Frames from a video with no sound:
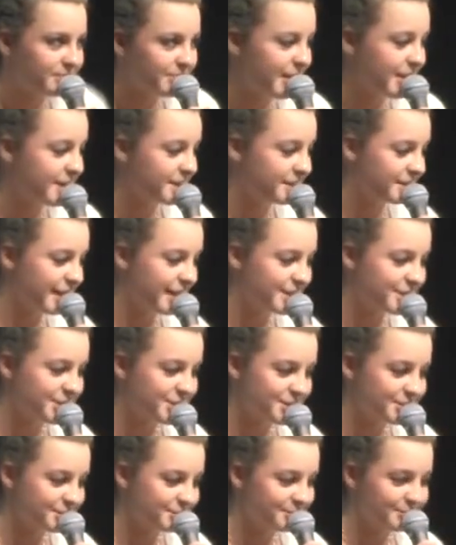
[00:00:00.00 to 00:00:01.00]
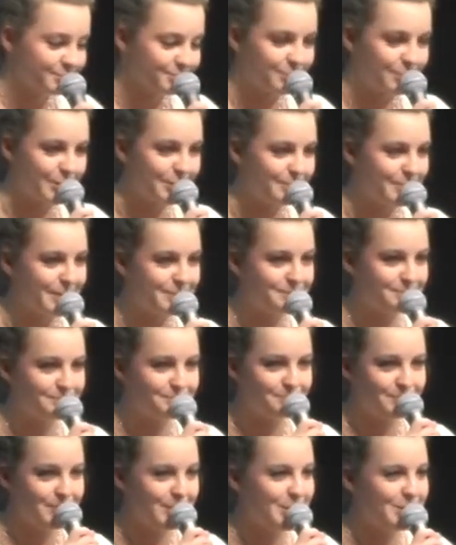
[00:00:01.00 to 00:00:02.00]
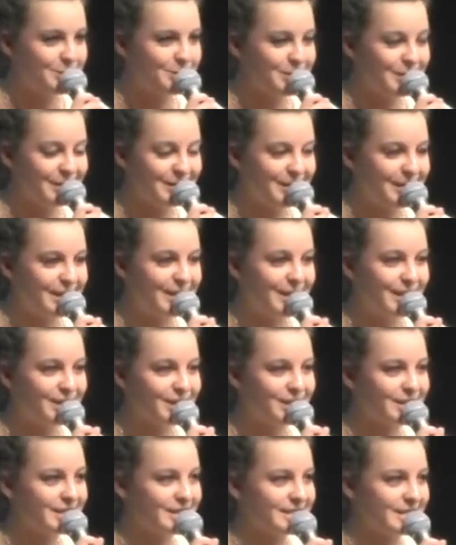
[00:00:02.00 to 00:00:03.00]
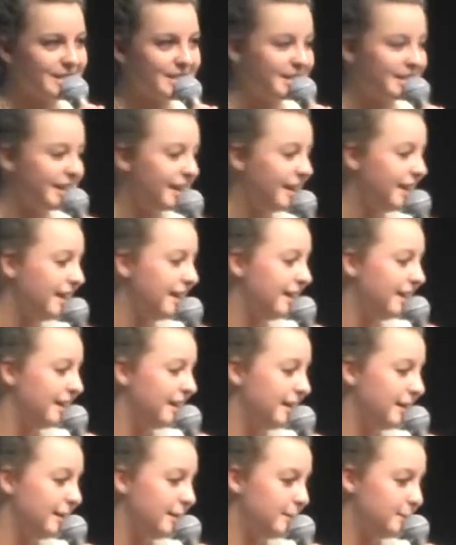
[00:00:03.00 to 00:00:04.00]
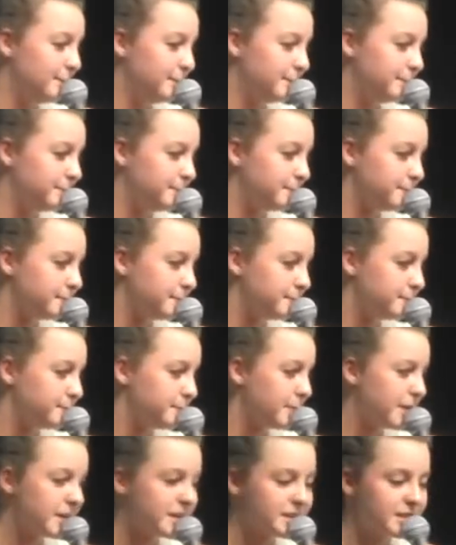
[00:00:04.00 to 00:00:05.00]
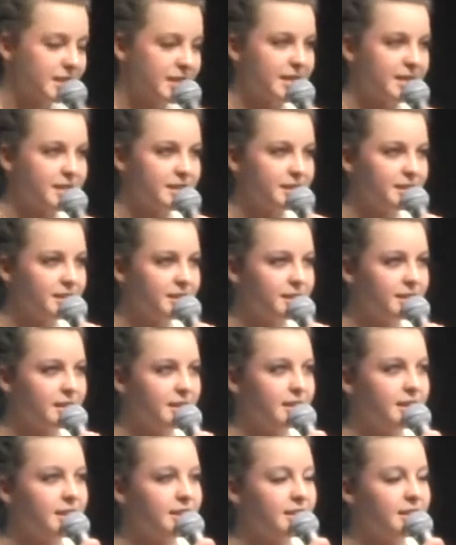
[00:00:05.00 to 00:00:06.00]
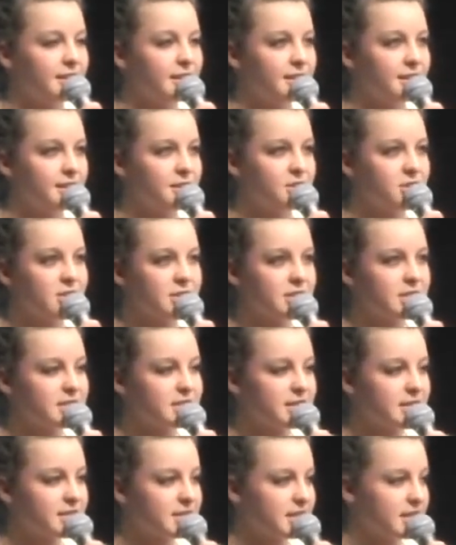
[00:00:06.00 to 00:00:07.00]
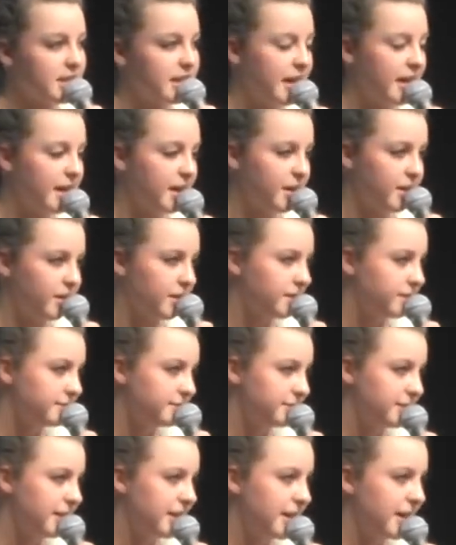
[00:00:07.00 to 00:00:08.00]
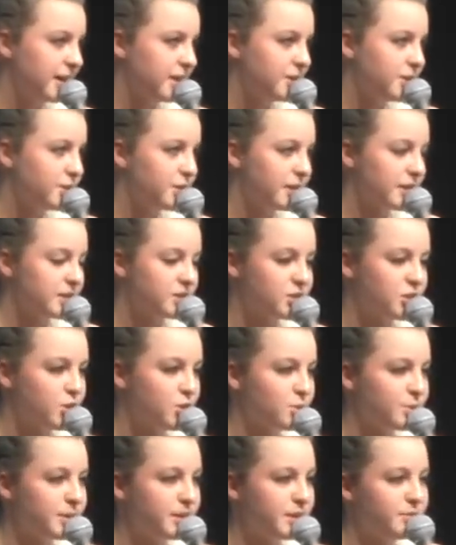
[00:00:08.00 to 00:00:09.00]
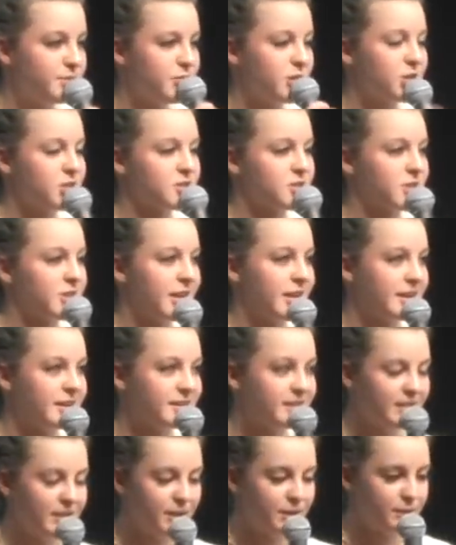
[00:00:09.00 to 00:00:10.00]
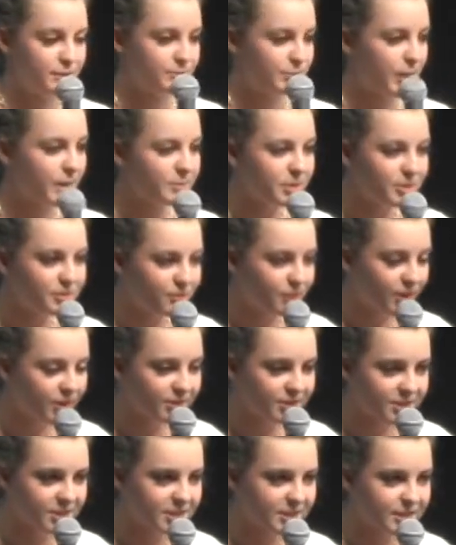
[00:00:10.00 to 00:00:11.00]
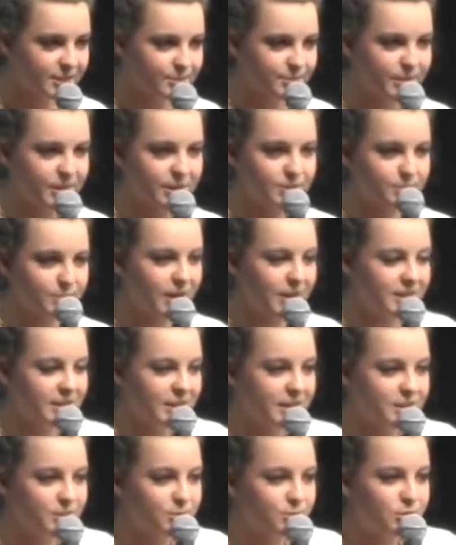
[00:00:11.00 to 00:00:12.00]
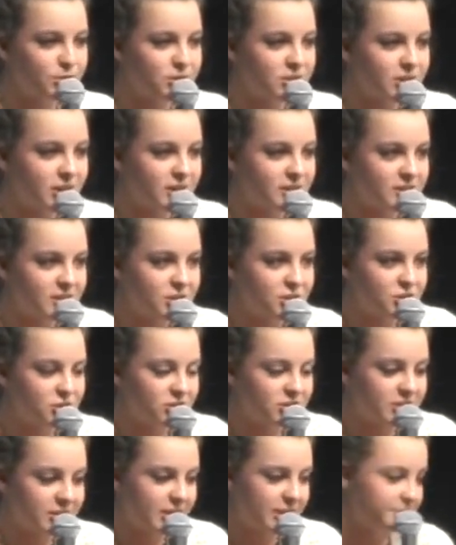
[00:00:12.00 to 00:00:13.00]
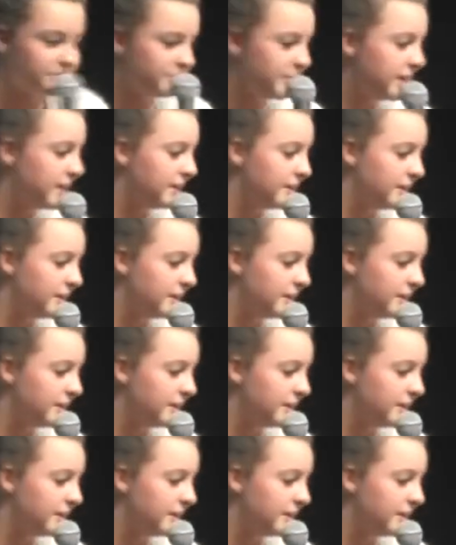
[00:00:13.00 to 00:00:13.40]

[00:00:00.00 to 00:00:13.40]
Like, that's one of my huge insecurities. And, but it's like, Jesus doesn't care. And I know that so many of you guys are like probably falling asleep because my testimony is not as interesting.